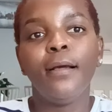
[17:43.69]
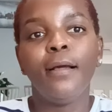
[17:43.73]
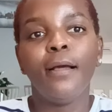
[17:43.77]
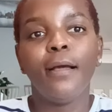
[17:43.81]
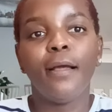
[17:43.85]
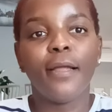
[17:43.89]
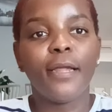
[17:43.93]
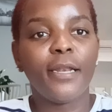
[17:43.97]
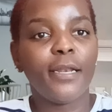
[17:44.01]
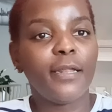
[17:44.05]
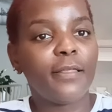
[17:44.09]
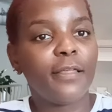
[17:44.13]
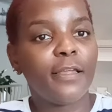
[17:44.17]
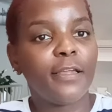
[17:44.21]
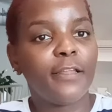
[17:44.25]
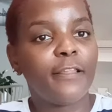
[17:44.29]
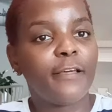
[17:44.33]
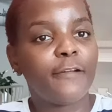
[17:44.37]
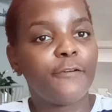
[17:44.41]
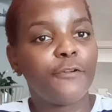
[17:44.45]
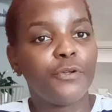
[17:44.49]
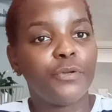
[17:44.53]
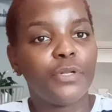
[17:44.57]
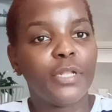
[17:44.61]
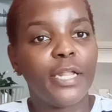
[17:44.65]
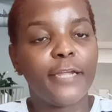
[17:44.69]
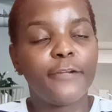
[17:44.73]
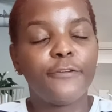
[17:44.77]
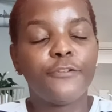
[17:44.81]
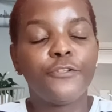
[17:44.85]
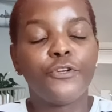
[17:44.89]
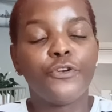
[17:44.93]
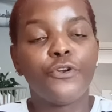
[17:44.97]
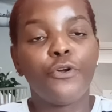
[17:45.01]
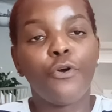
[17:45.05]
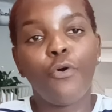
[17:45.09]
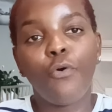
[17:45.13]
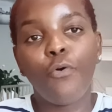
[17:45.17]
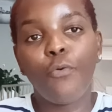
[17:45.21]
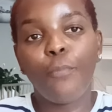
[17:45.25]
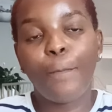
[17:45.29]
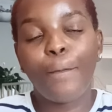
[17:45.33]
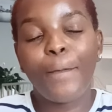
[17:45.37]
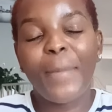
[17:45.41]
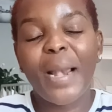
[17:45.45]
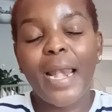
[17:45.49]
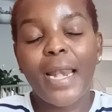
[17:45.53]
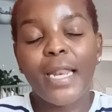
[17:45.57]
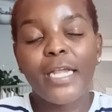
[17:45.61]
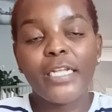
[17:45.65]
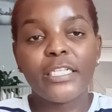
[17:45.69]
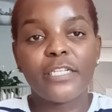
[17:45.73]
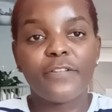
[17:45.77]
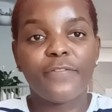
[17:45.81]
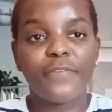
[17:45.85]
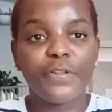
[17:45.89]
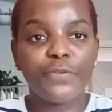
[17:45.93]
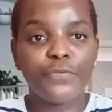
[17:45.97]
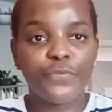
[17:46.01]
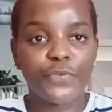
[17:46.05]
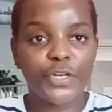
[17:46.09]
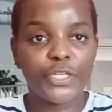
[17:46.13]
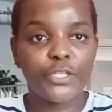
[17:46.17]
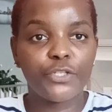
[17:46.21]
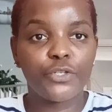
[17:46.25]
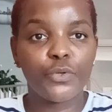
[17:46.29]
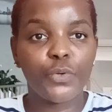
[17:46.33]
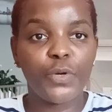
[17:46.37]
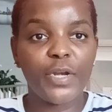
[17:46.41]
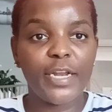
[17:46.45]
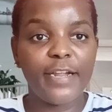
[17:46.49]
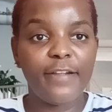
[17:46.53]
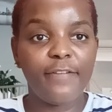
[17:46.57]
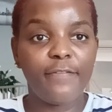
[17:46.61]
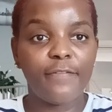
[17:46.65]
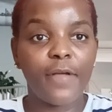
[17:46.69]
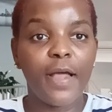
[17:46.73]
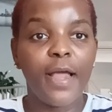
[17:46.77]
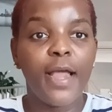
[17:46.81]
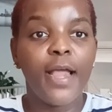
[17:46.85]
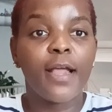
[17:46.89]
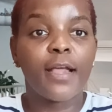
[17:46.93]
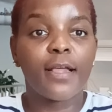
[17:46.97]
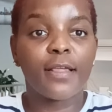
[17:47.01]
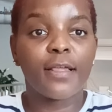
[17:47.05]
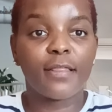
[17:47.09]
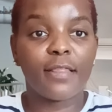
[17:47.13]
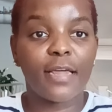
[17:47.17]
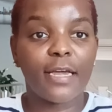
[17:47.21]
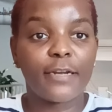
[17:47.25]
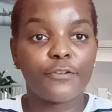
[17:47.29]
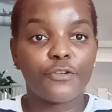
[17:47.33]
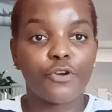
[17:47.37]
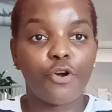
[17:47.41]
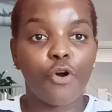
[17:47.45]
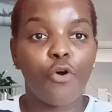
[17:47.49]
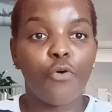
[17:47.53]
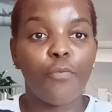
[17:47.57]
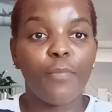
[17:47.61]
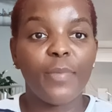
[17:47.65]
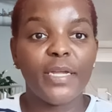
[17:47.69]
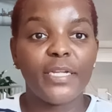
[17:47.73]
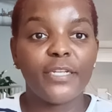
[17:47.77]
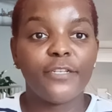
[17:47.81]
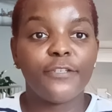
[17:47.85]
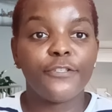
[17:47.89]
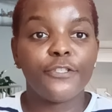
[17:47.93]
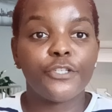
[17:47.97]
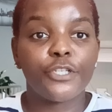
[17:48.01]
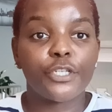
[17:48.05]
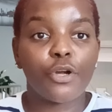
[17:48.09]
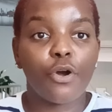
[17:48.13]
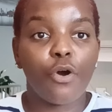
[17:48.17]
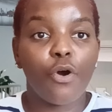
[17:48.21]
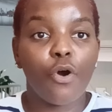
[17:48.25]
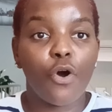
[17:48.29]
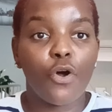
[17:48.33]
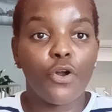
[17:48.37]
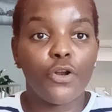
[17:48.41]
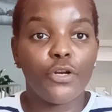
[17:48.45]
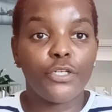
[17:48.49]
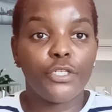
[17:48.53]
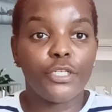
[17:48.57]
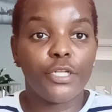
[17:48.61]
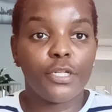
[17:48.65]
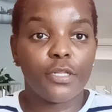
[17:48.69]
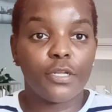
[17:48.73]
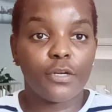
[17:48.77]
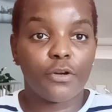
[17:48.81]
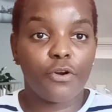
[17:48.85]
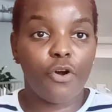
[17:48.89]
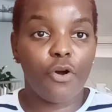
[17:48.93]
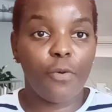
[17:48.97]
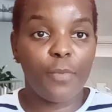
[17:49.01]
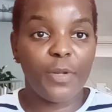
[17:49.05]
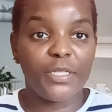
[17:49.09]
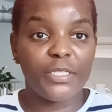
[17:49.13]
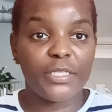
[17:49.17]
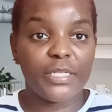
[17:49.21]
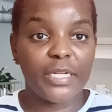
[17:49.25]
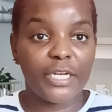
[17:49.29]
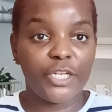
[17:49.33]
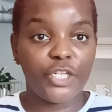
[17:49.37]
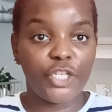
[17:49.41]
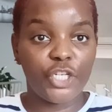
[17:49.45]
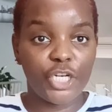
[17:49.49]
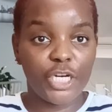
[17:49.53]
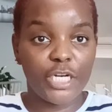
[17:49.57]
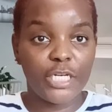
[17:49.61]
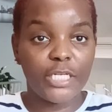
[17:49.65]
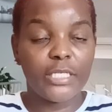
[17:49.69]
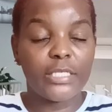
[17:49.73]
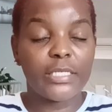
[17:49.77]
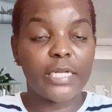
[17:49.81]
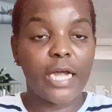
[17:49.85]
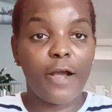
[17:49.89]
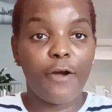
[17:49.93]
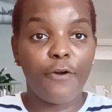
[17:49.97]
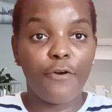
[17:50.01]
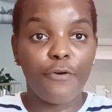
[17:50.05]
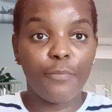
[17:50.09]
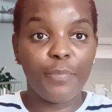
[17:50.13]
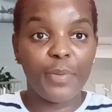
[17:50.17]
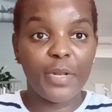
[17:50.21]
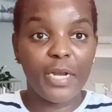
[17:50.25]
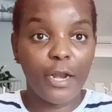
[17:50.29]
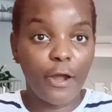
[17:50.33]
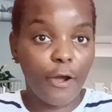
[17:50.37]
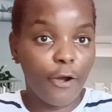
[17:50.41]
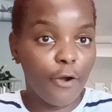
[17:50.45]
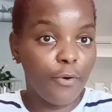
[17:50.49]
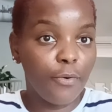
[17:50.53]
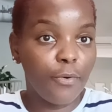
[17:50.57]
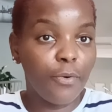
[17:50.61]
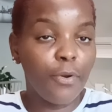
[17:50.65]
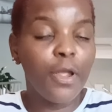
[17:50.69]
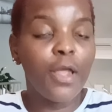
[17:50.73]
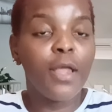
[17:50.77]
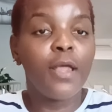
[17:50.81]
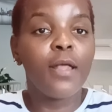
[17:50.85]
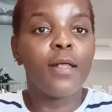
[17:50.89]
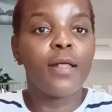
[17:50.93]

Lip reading: anything that you'd like to know, please feel free to leave that comment on the comment section down below.